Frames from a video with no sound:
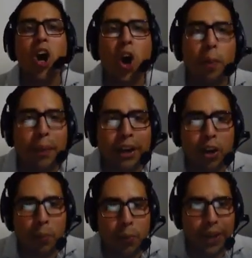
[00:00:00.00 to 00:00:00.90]
open
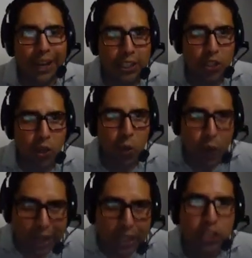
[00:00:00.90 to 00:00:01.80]
comprehension
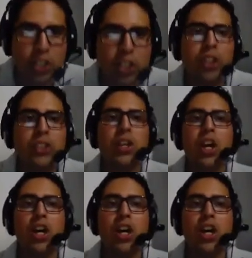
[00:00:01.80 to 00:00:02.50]
questions.